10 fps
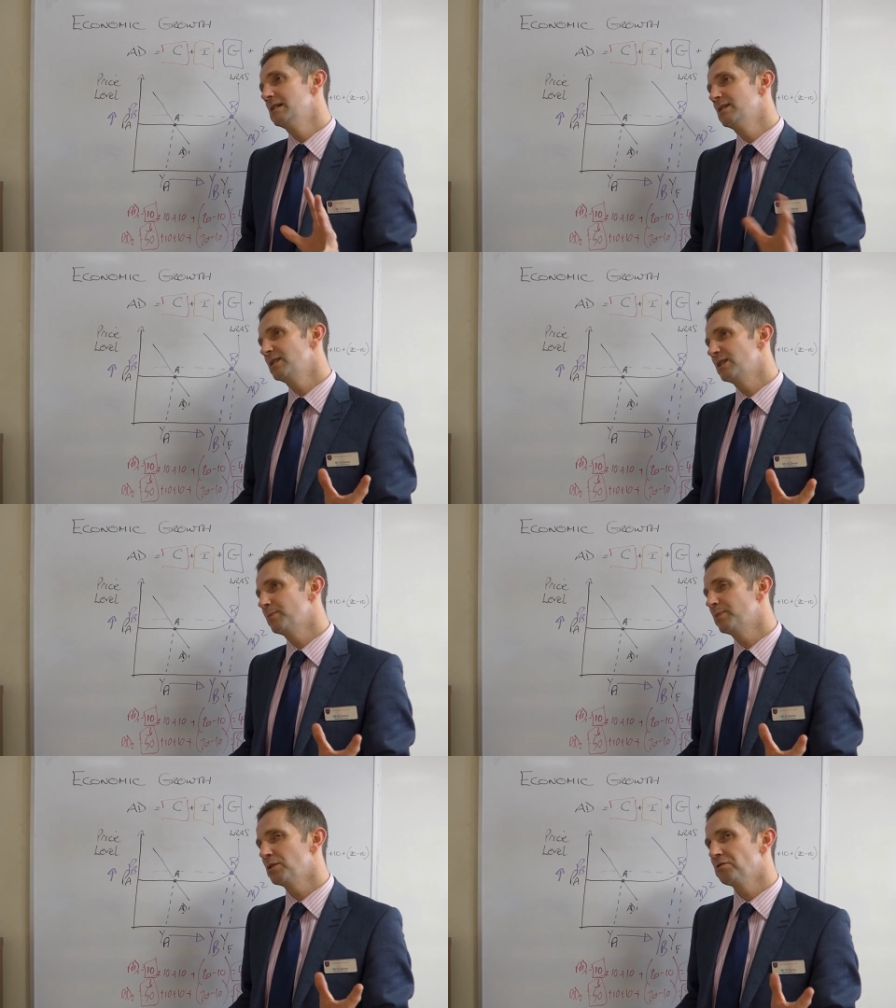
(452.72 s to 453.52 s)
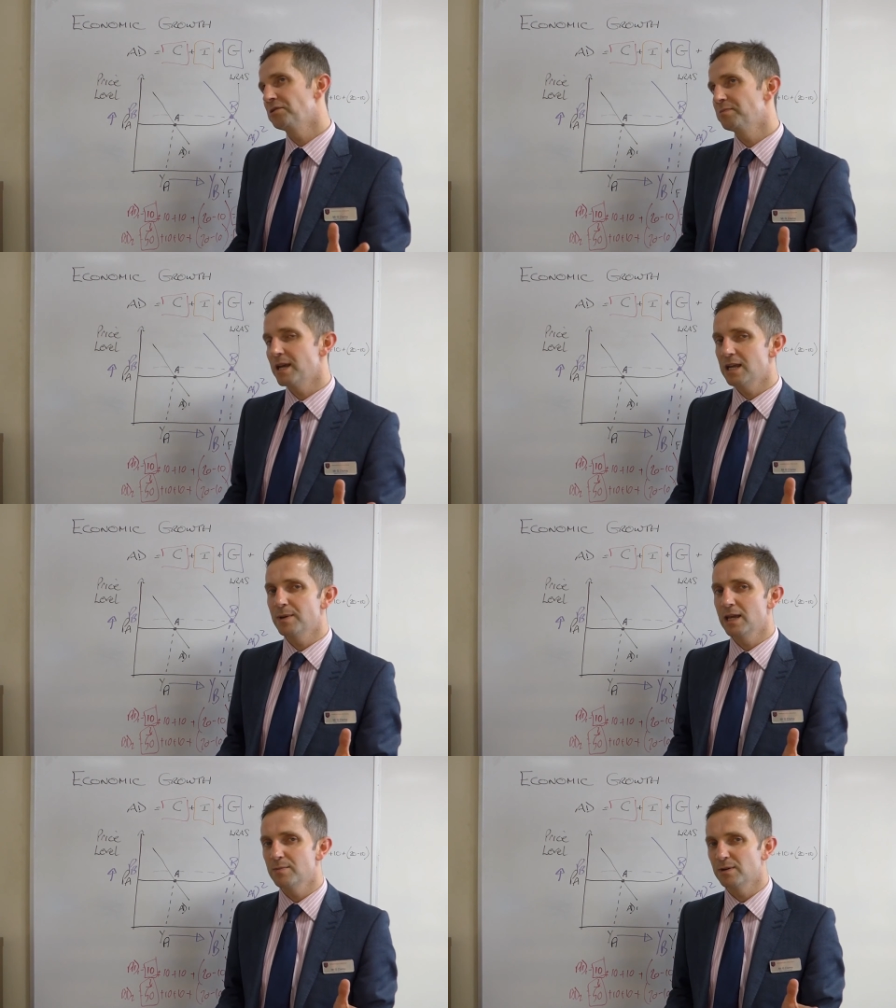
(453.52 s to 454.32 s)
I suppose
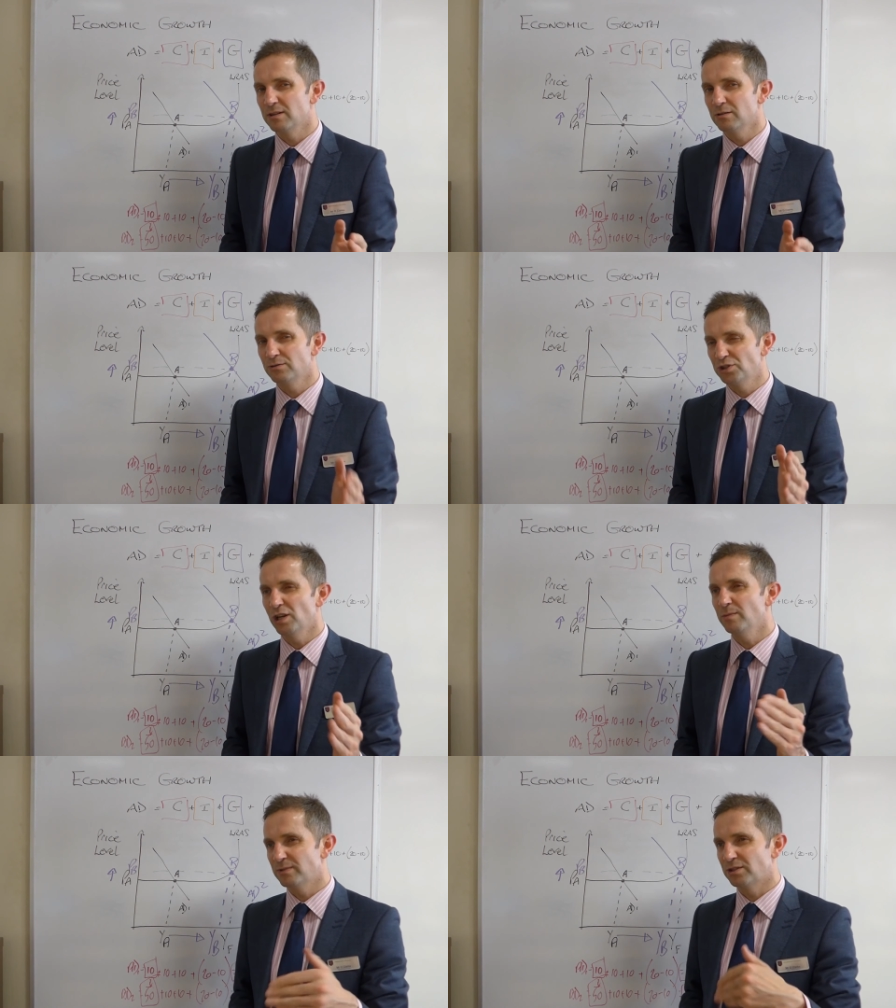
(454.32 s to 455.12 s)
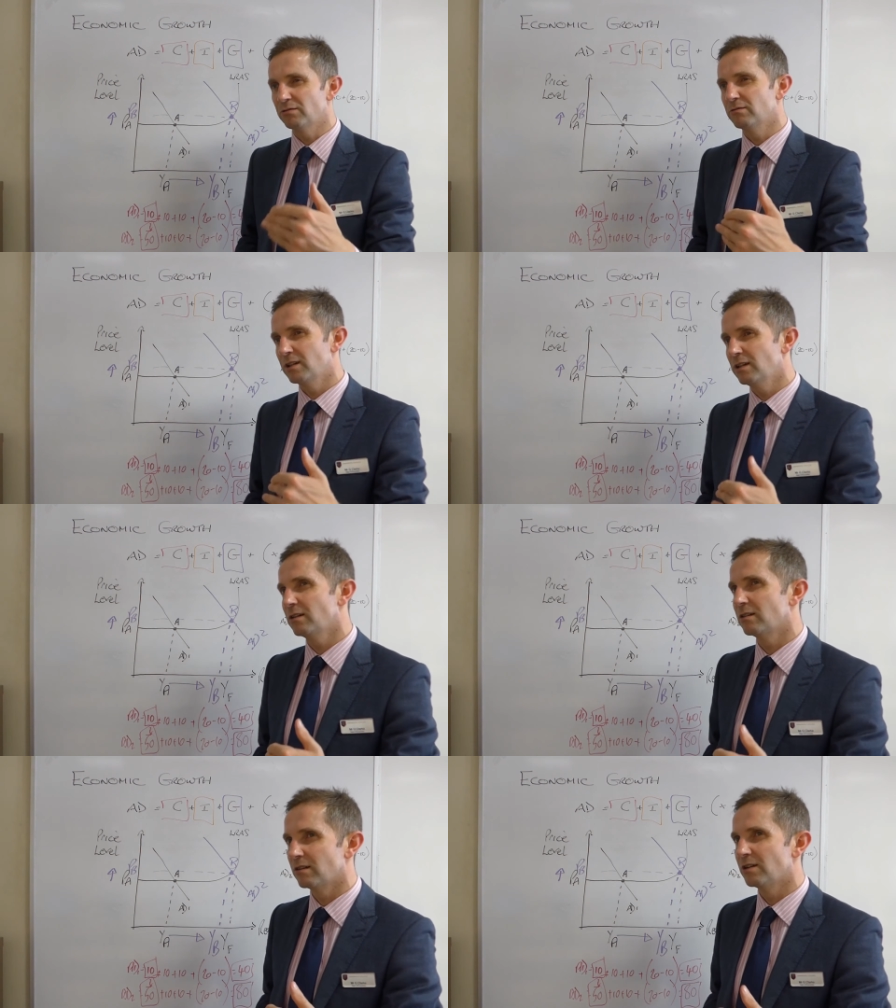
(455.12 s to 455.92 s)
maybe, but you know, cheap
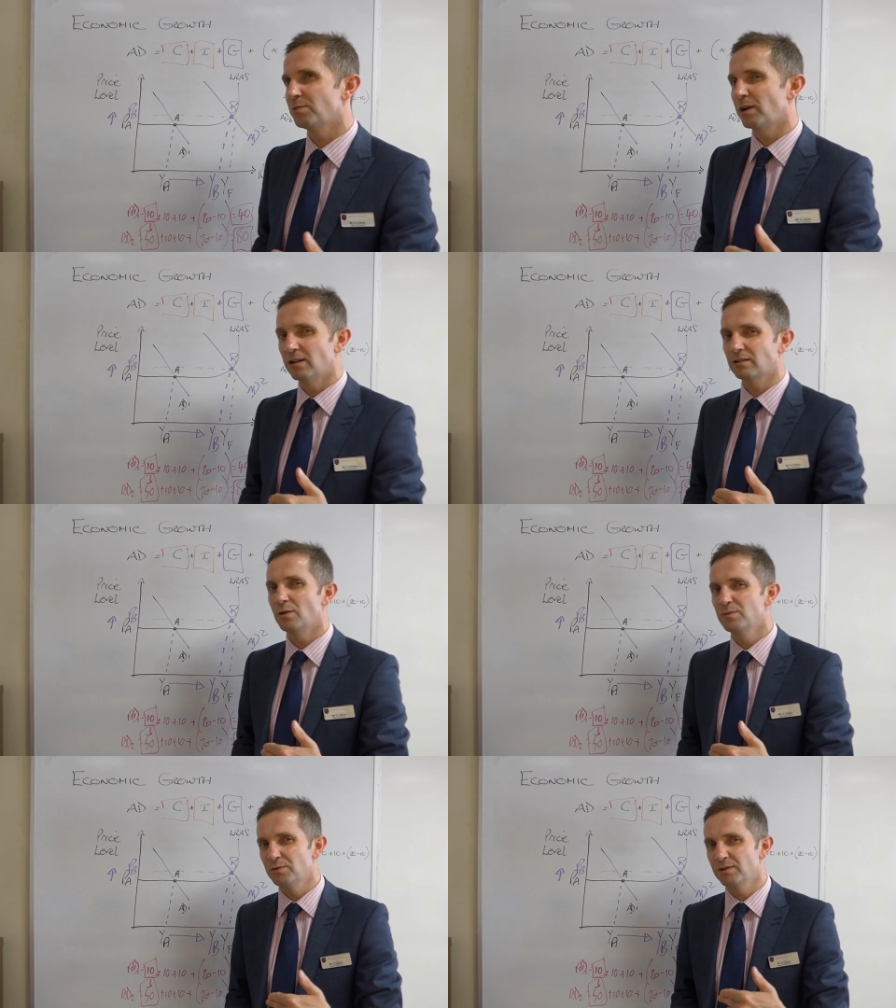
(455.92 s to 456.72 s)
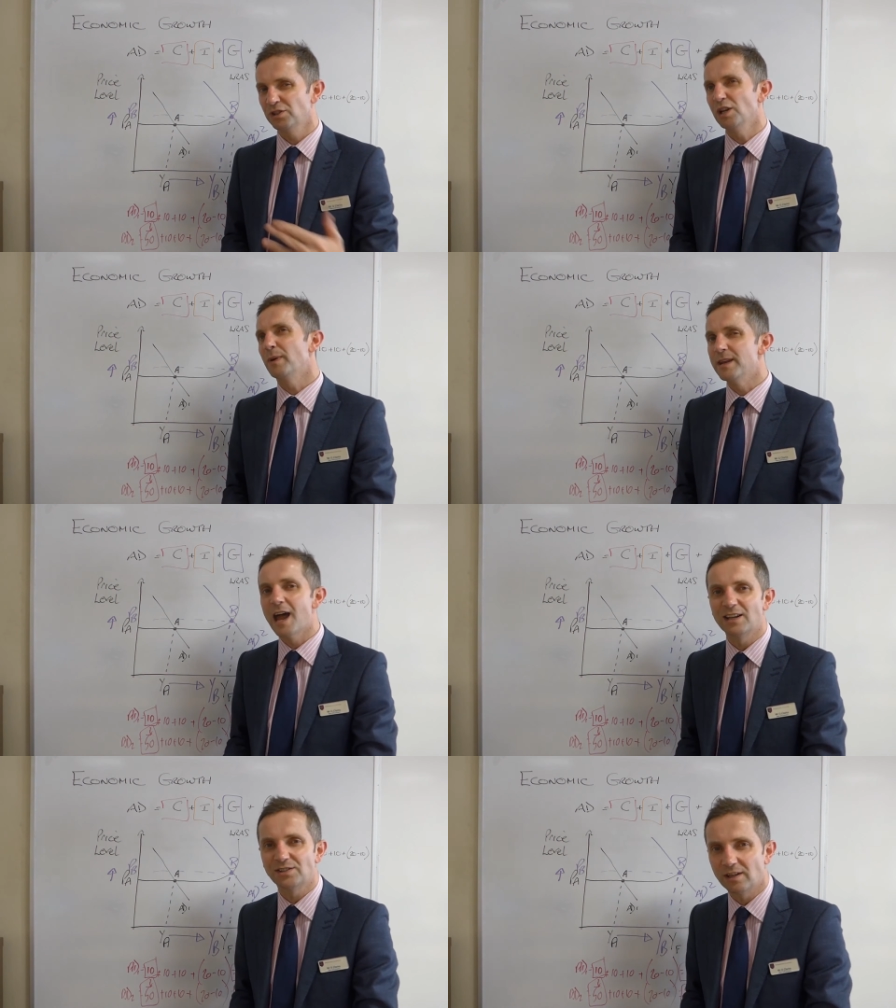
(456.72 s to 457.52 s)
generally uh, as well comes with cheap and
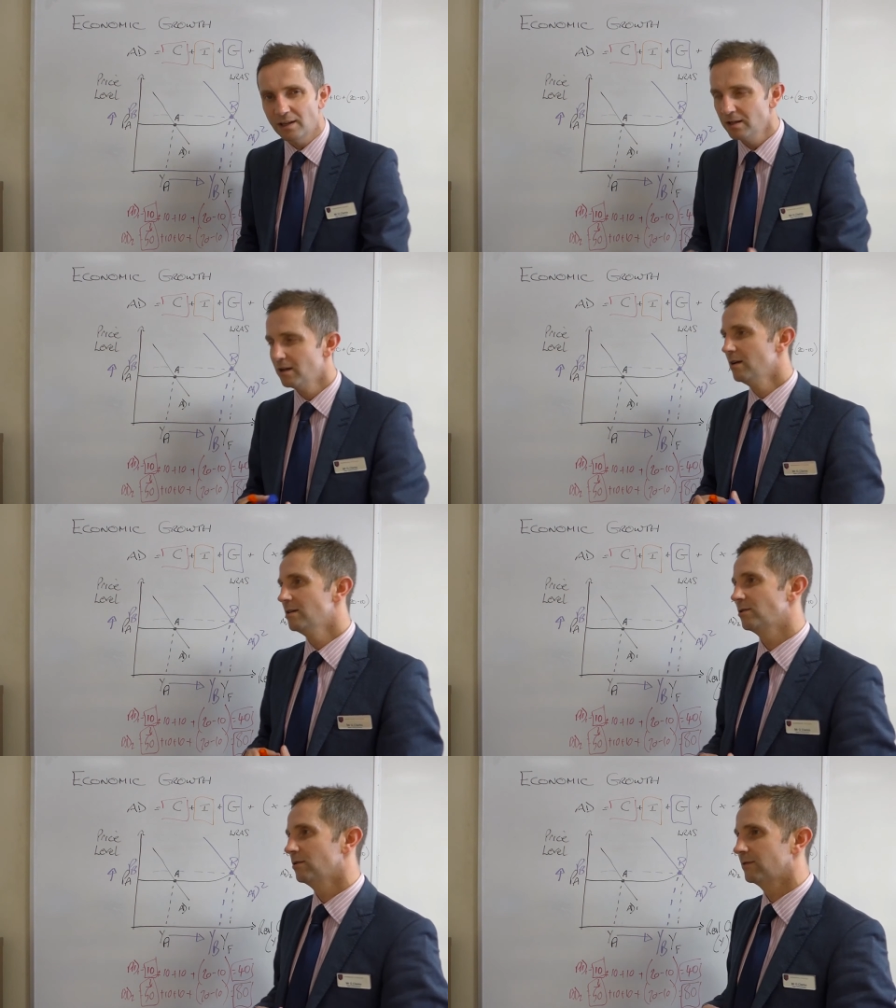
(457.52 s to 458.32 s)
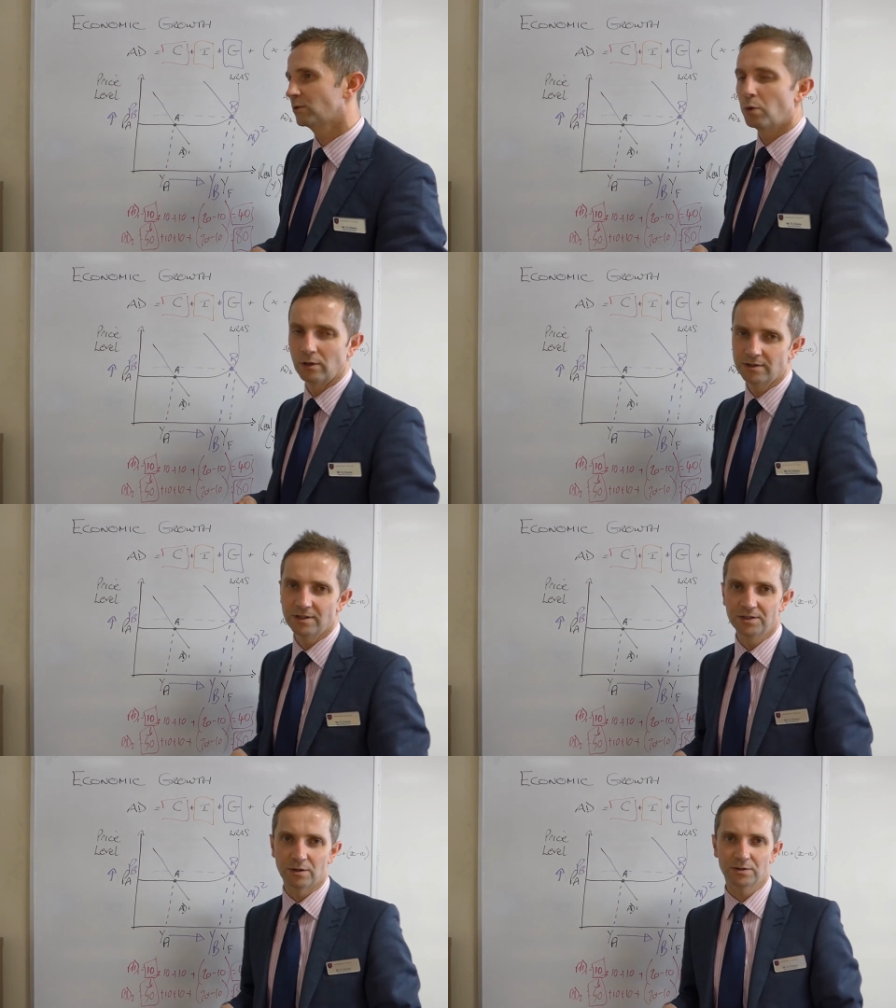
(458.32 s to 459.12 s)
nasty. So if the
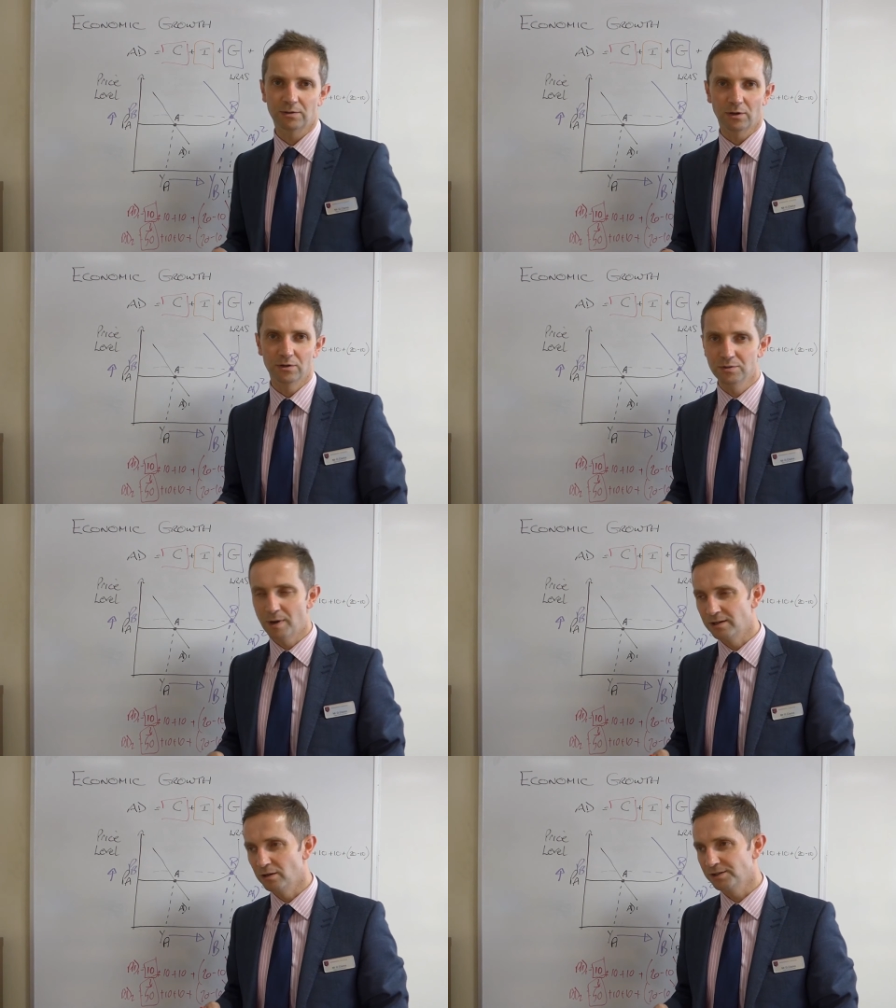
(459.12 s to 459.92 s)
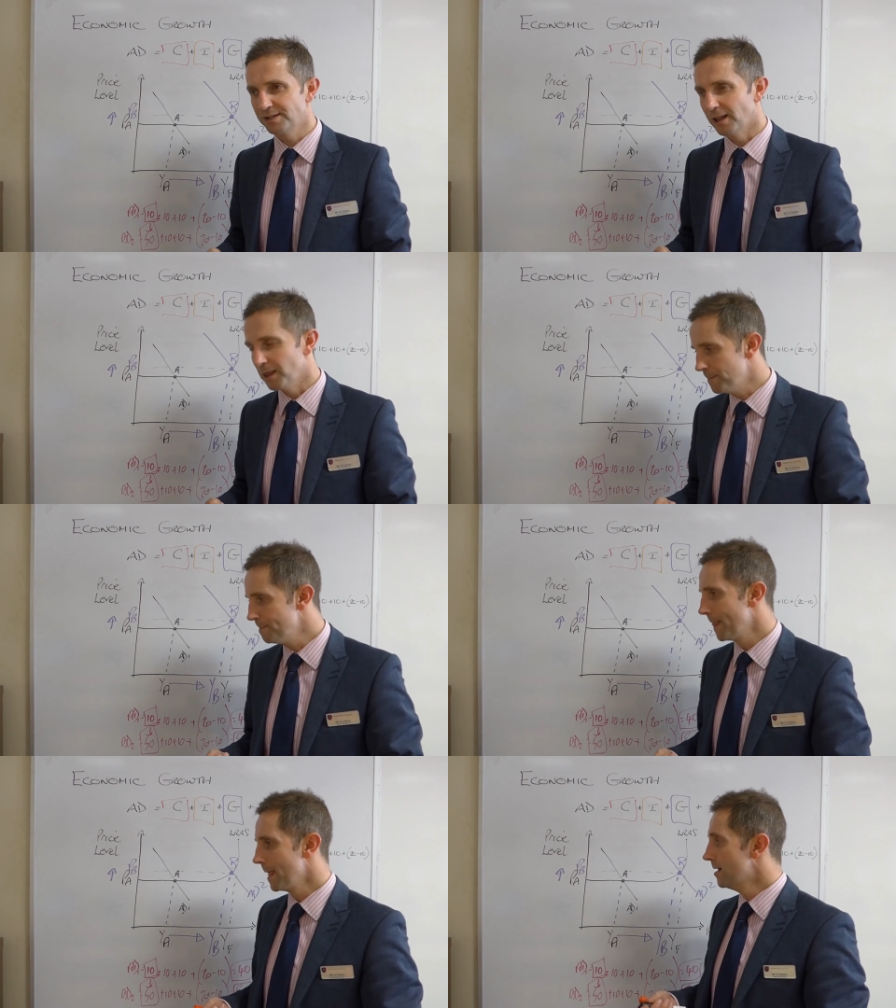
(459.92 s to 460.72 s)
quality's not so good, you might not sell
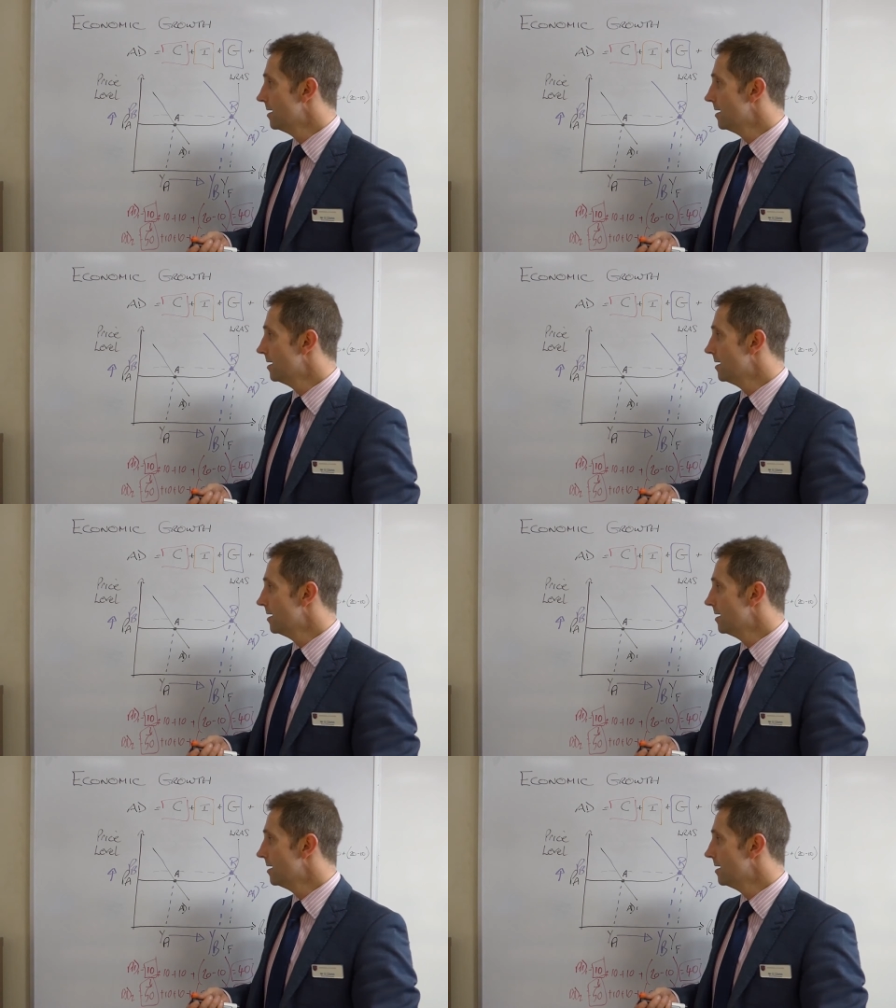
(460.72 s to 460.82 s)
them.